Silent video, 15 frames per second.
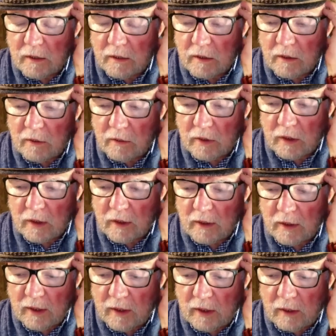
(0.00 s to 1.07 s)
oh, what are
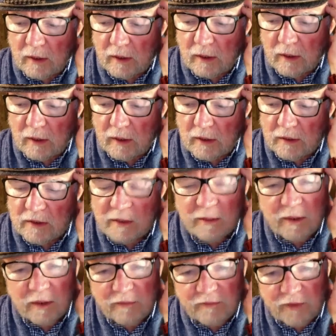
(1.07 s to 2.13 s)
they on uh,
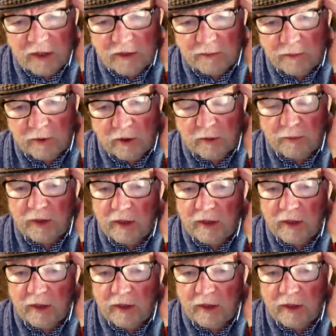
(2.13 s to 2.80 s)
some of the Facebook